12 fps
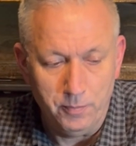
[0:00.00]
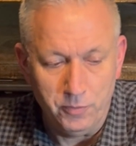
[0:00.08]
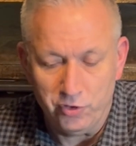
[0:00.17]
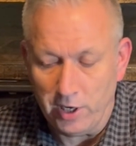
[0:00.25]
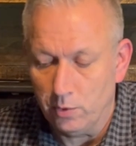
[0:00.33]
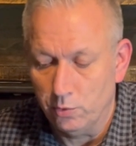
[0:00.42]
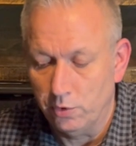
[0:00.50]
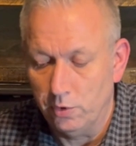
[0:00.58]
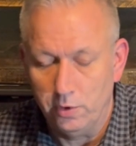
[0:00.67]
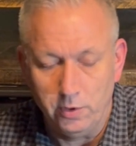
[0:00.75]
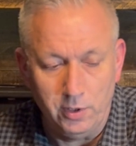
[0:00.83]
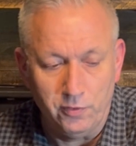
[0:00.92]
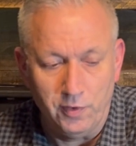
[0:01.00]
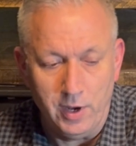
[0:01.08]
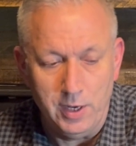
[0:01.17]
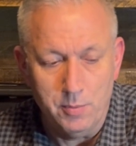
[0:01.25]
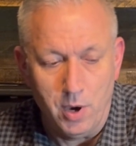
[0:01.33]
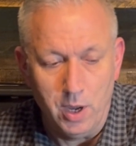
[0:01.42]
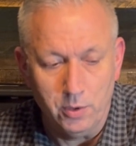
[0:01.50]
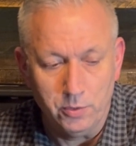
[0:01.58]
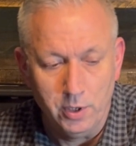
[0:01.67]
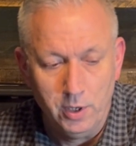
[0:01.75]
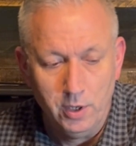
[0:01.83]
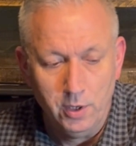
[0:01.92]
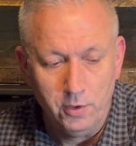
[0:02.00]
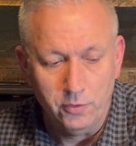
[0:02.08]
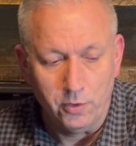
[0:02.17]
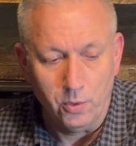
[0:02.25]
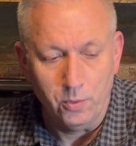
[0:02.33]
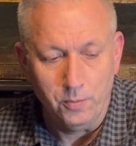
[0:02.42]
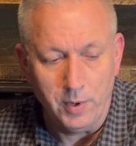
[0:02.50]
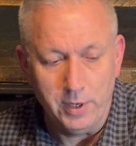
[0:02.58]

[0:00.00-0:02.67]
Shackleton is fairly mild, so